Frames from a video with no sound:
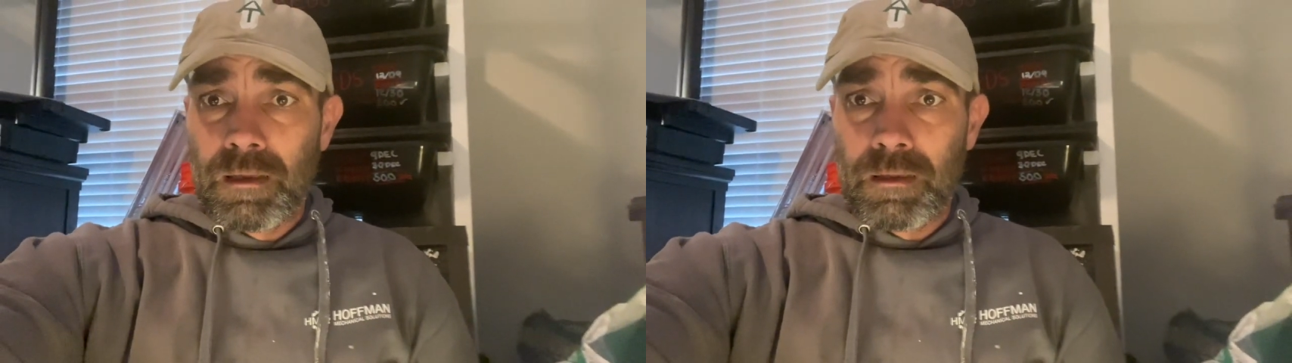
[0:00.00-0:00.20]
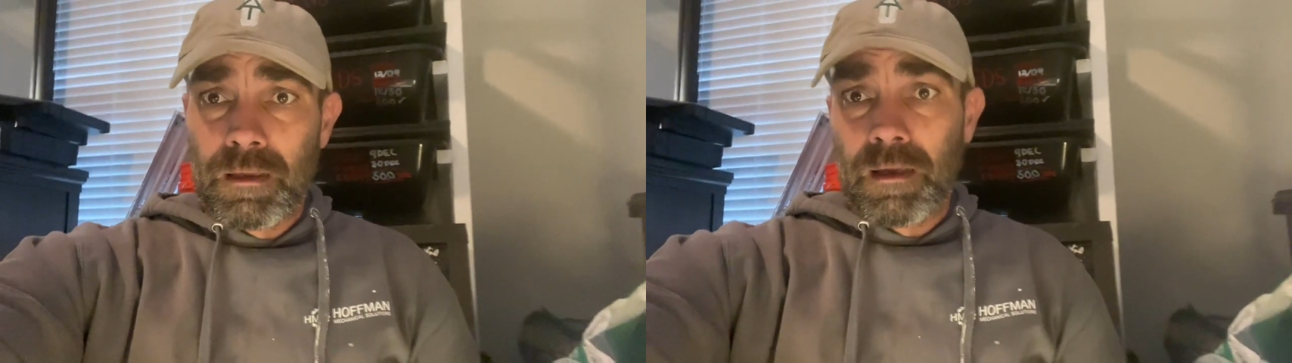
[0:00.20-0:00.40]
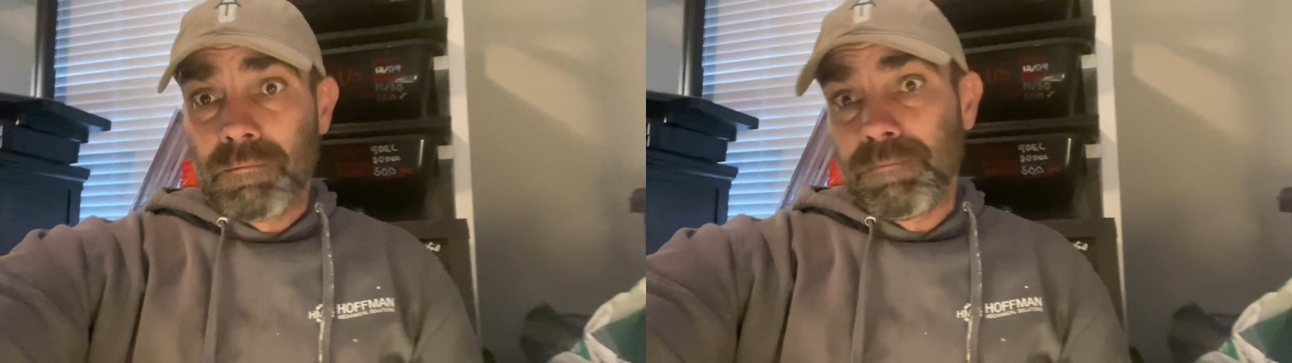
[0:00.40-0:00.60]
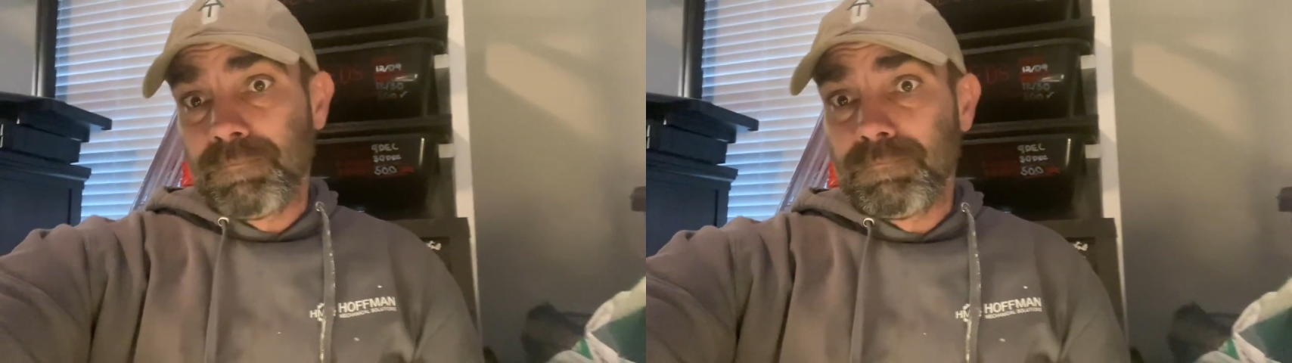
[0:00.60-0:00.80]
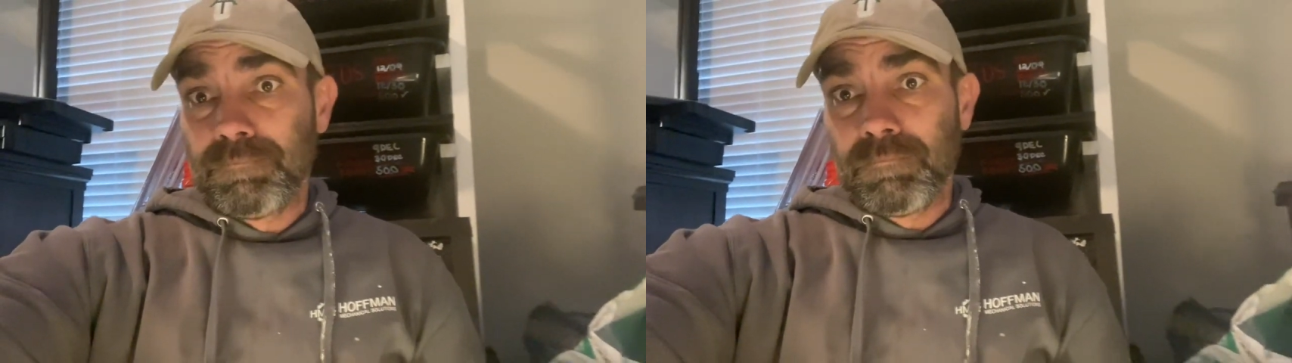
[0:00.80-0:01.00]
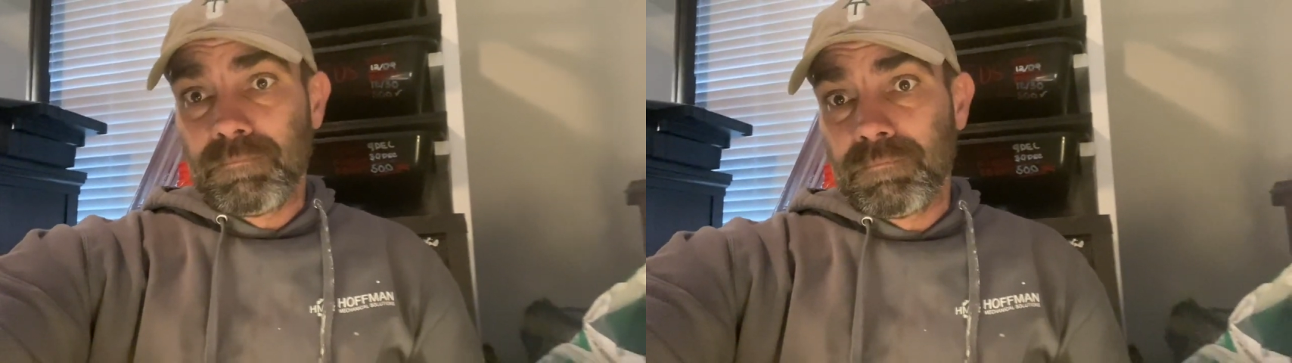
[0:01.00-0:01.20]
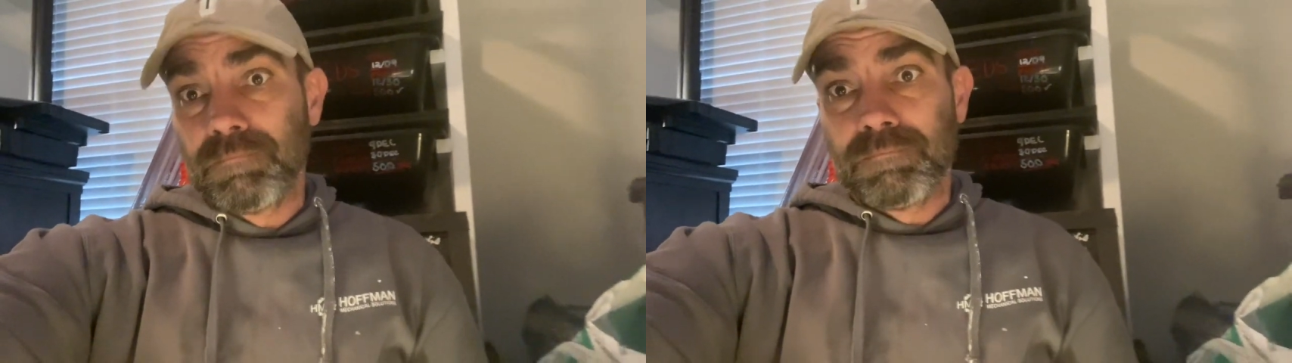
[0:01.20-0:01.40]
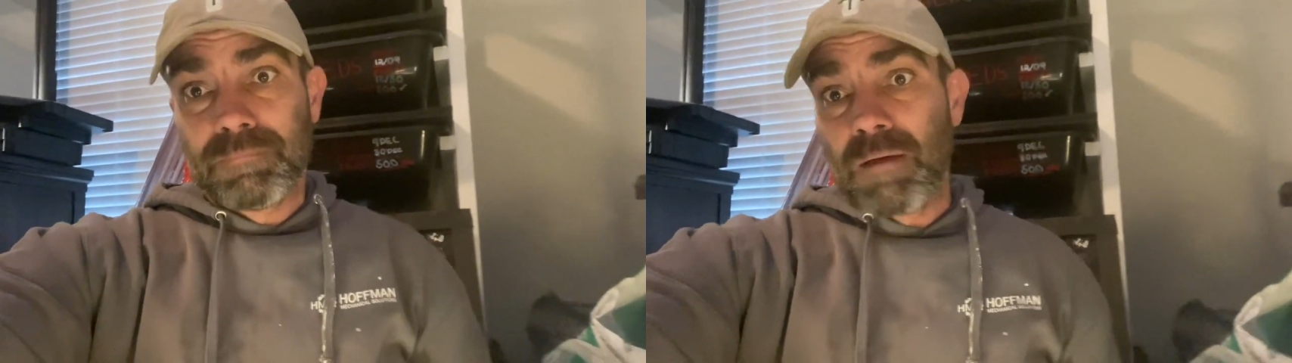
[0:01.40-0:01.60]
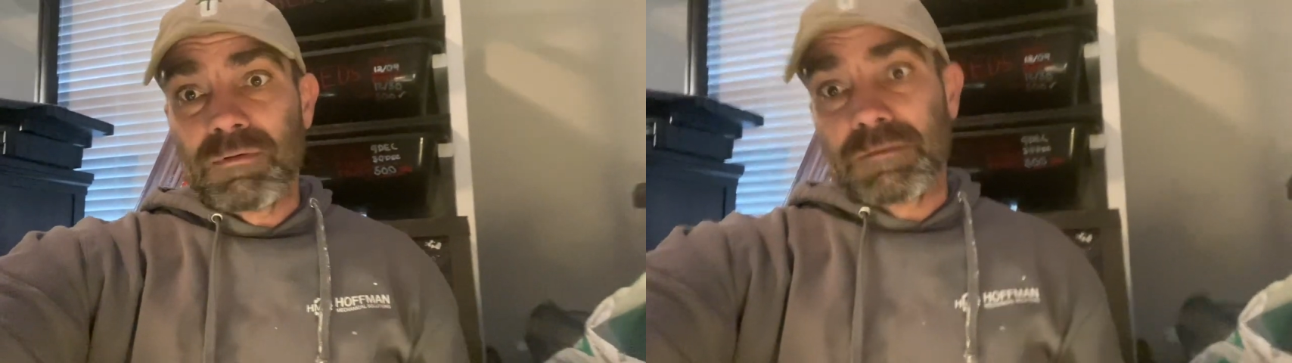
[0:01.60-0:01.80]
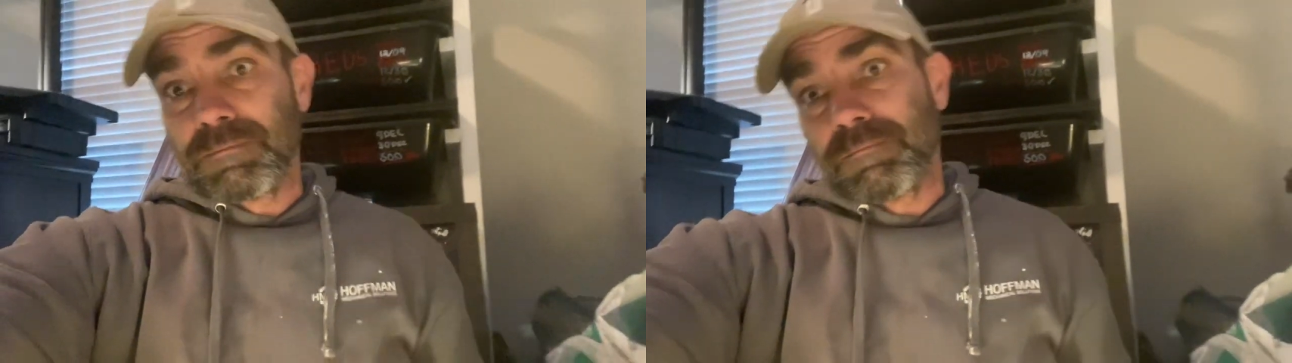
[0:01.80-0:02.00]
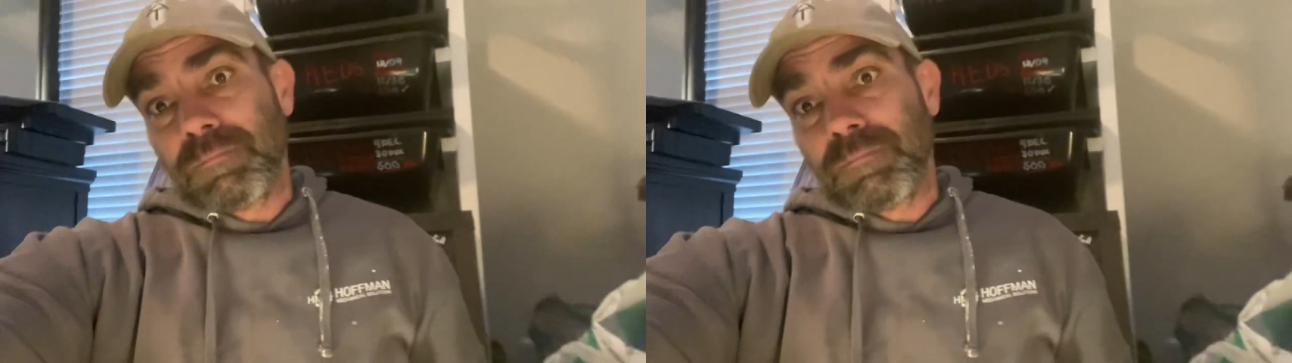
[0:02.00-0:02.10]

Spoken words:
That was